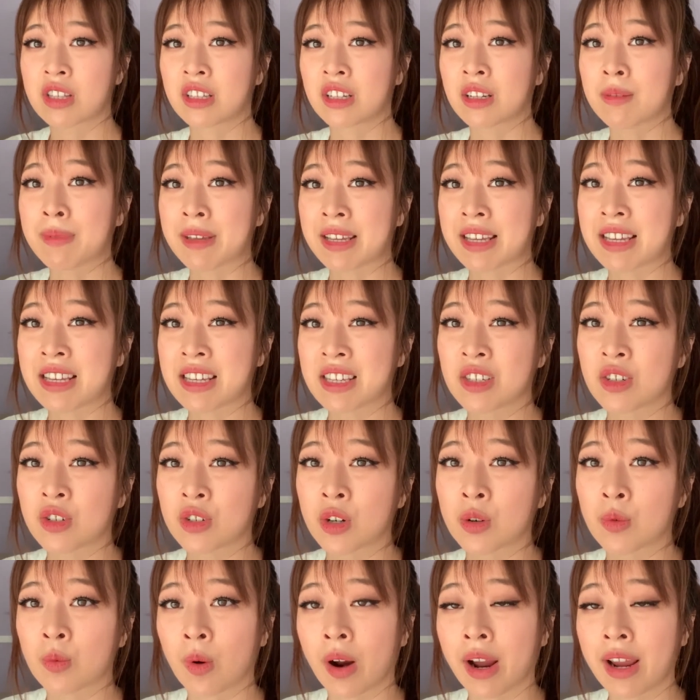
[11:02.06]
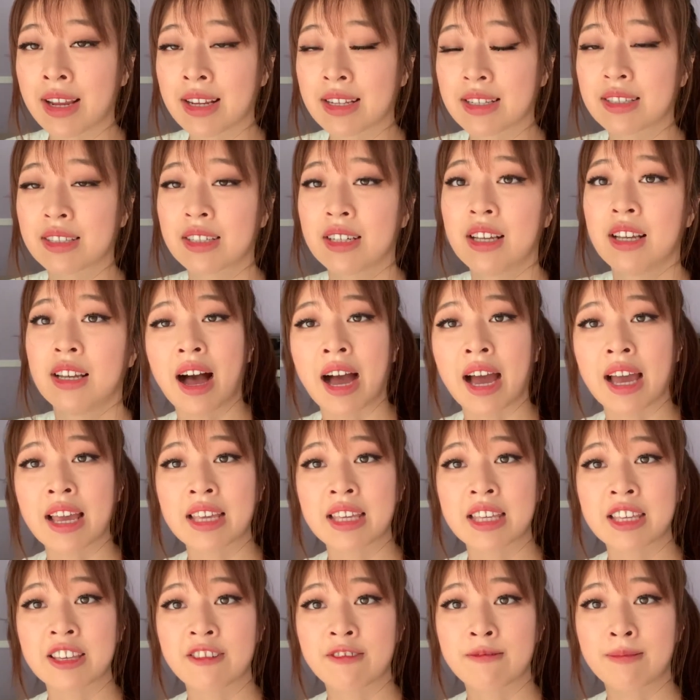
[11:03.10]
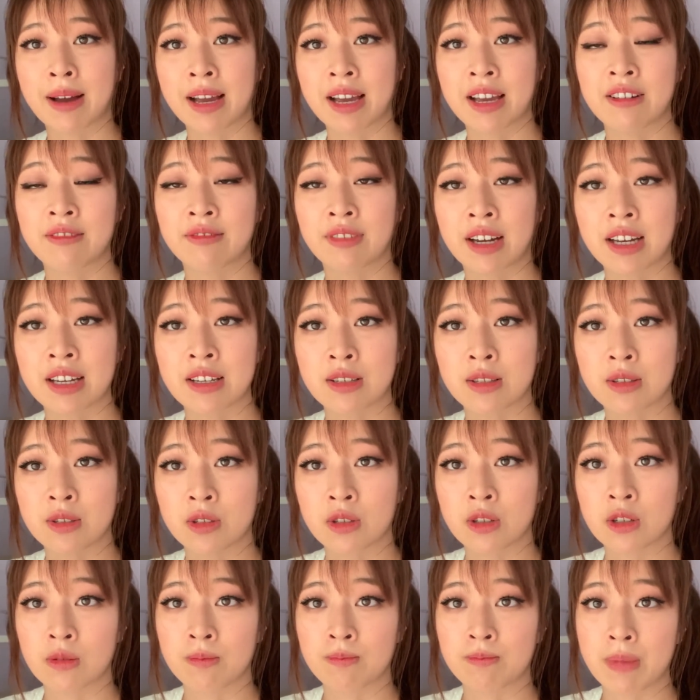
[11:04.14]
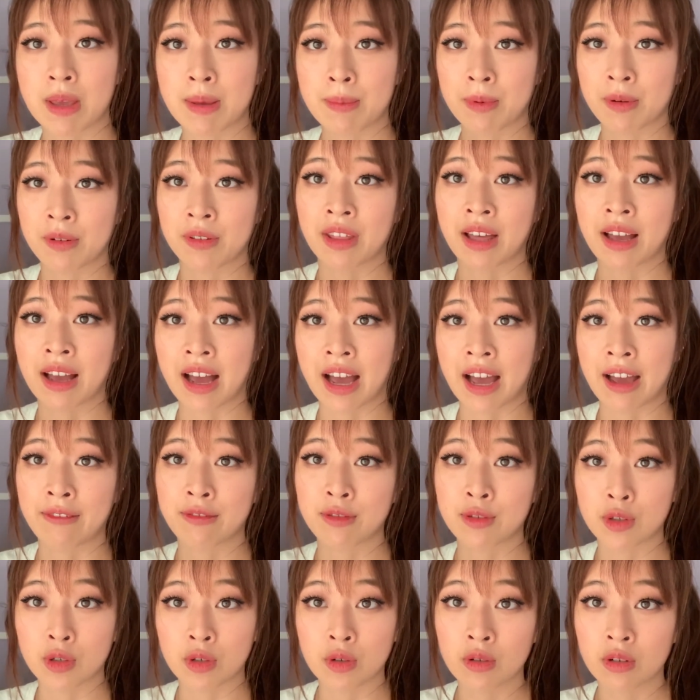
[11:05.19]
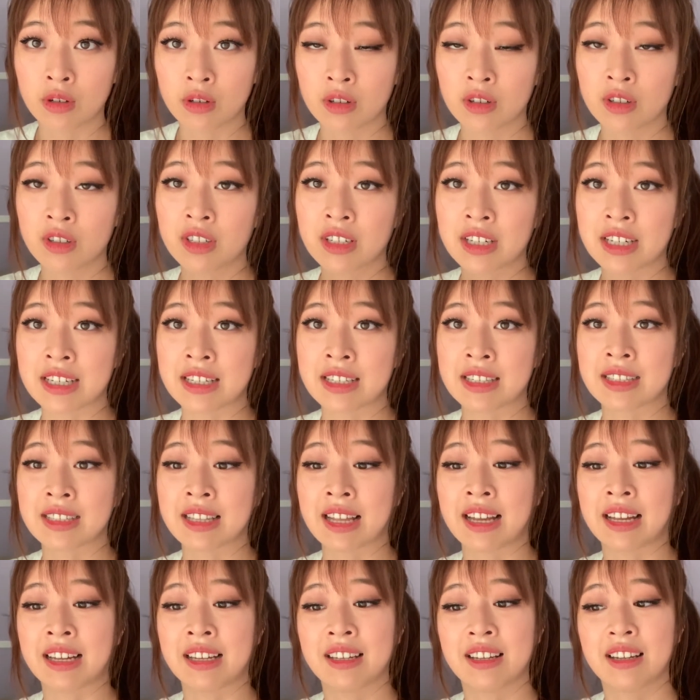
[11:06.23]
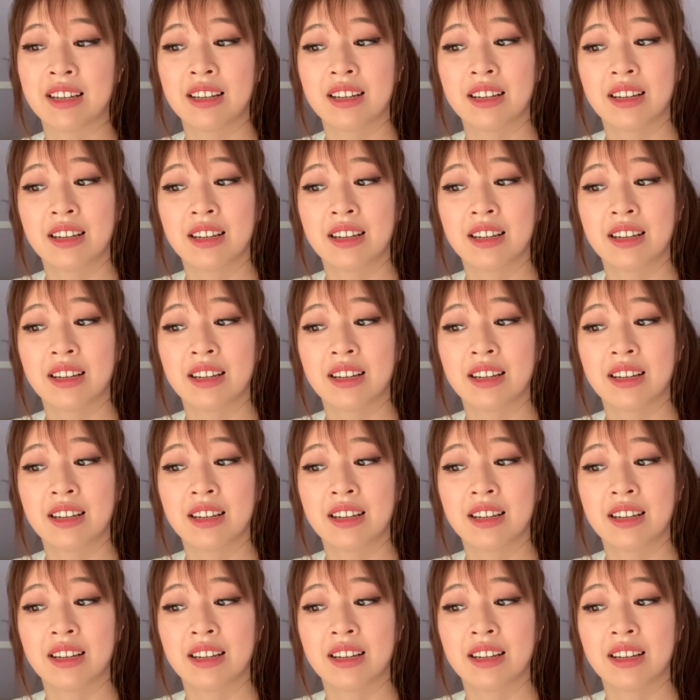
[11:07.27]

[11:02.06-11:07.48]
a little bit easier to write. I give my advice to people that I've tutored is that